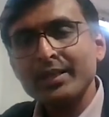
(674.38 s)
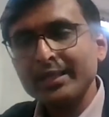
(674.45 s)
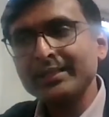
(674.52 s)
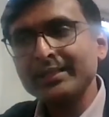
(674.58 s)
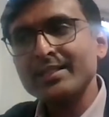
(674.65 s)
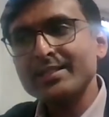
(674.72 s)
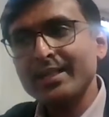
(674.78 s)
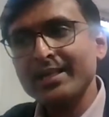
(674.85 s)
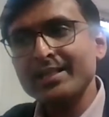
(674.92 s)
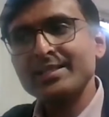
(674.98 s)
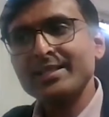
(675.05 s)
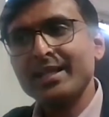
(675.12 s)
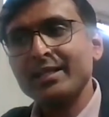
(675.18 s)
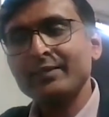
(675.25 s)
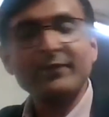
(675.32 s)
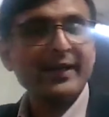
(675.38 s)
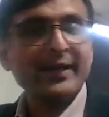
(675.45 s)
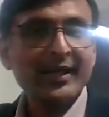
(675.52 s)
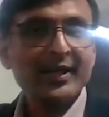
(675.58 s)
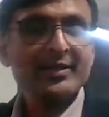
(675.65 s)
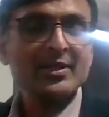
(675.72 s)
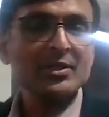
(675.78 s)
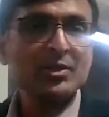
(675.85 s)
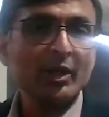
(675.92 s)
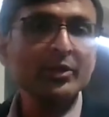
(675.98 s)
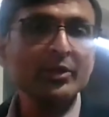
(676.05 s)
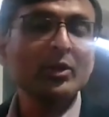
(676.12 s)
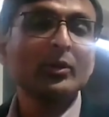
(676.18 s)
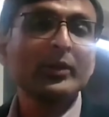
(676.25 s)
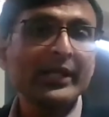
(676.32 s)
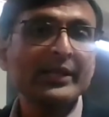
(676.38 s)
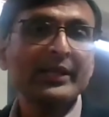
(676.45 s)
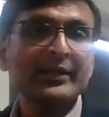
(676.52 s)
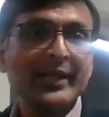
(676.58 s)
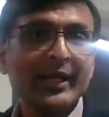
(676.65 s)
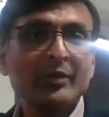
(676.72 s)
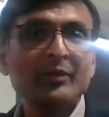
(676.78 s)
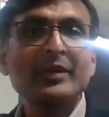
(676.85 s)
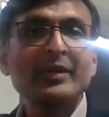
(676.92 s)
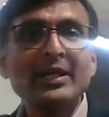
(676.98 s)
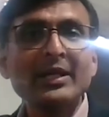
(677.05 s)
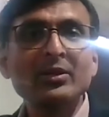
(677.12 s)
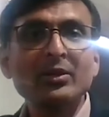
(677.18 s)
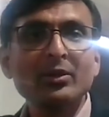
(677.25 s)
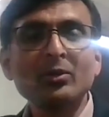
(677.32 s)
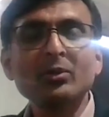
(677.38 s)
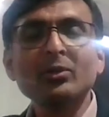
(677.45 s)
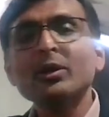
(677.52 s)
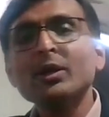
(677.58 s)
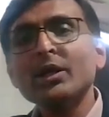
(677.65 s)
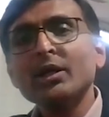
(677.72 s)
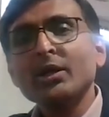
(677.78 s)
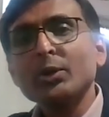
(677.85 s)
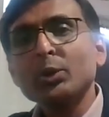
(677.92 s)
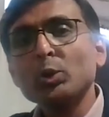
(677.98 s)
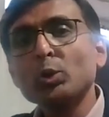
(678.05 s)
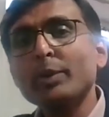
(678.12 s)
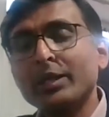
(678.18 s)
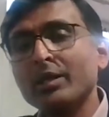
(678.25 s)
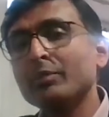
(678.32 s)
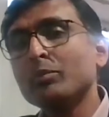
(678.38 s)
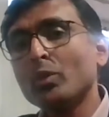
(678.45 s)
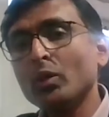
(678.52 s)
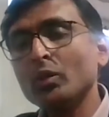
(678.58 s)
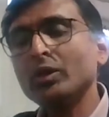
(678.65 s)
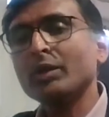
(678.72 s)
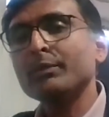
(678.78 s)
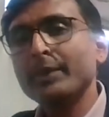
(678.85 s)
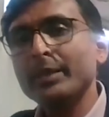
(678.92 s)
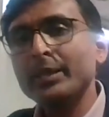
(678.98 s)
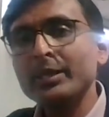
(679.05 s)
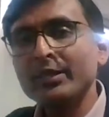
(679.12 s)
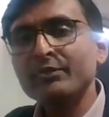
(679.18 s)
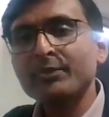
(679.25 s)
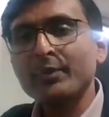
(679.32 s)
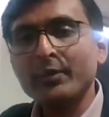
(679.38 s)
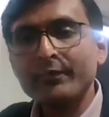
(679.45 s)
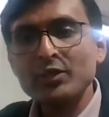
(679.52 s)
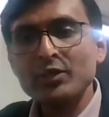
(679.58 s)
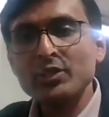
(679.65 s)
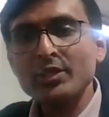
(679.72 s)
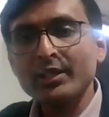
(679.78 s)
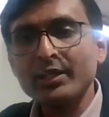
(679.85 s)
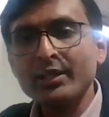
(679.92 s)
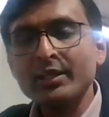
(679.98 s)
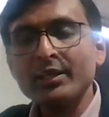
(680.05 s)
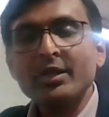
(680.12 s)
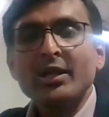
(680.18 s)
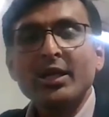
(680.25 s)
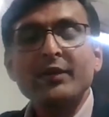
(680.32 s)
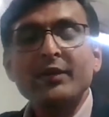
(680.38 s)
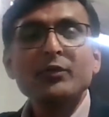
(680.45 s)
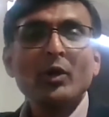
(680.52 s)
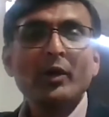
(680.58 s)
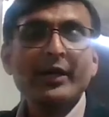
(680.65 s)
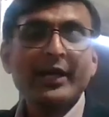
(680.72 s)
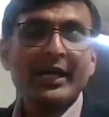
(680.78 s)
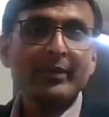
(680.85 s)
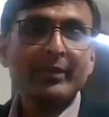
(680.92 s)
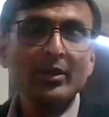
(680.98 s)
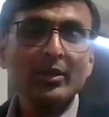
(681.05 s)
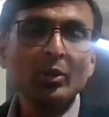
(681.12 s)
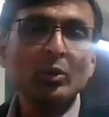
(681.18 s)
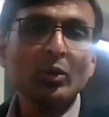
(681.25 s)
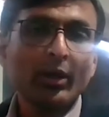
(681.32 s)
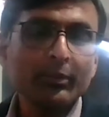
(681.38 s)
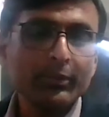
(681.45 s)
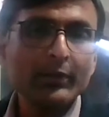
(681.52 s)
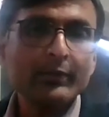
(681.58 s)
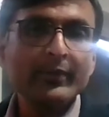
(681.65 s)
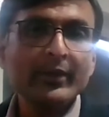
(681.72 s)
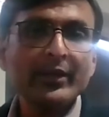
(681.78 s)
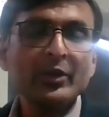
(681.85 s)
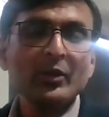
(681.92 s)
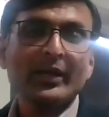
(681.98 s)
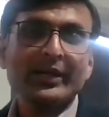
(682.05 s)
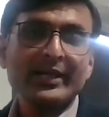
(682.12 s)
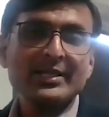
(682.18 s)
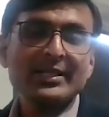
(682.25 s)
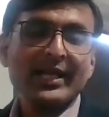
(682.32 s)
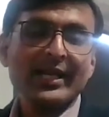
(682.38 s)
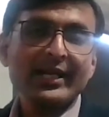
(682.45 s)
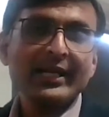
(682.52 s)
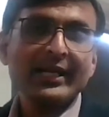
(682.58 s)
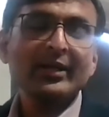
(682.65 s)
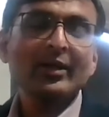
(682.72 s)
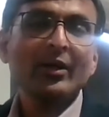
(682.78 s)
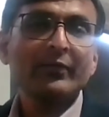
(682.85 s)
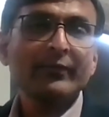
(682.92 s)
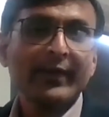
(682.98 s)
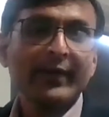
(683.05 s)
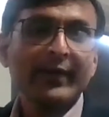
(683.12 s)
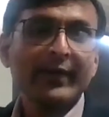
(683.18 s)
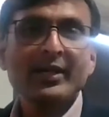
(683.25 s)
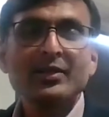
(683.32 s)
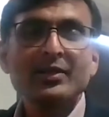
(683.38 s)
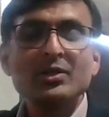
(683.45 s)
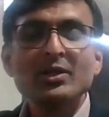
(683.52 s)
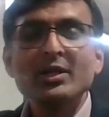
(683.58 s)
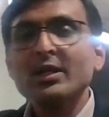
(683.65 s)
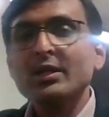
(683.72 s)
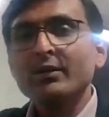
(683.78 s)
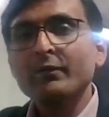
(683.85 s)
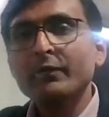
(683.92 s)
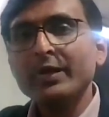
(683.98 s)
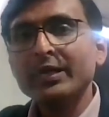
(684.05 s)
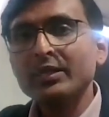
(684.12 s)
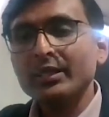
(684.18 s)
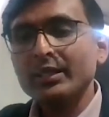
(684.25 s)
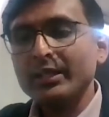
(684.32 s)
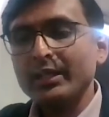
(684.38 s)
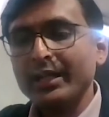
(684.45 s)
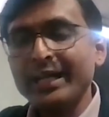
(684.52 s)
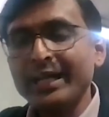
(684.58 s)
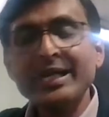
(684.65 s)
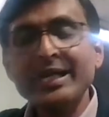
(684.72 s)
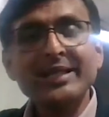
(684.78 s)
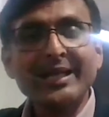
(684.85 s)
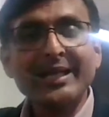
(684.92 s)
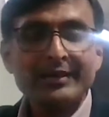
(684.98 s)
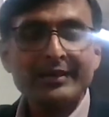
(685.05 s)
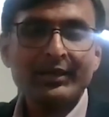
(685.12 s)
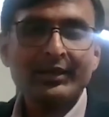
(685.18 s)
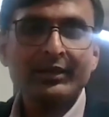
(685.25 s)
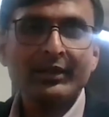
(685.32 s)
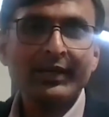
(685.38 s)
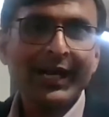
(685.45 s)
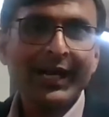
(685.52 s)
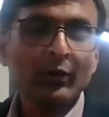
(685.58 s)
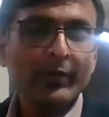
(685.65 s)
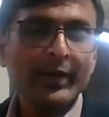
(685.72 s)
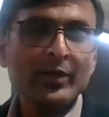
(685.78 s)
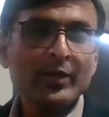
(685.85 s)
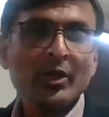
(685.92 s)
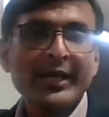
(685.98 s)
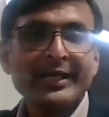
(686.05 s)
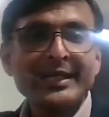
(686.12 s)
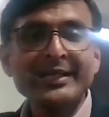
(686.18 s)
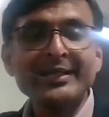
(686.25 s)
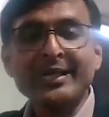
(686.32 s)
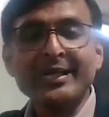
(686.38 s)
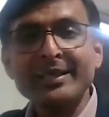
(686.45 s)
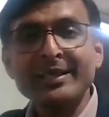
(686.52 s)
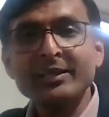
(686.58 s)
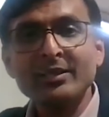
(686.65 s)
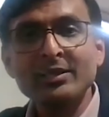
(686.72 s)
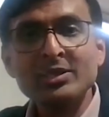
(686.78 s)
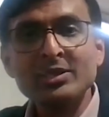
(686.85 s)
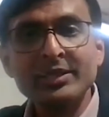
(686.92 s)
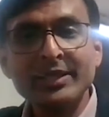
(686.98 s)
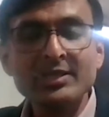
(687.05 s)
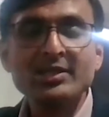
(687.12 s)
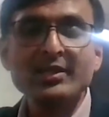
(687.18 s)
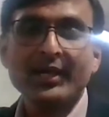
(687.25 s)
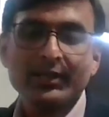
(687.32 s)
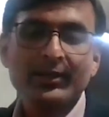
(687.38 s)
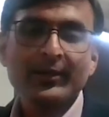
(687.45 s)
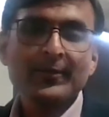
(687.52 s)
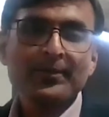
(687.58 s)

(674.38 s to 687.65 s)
In the sense that finance is not the only thing that you need to know. You become more competitive professionally if you're able to complement your understanding of finance with any technical language or any technical skill set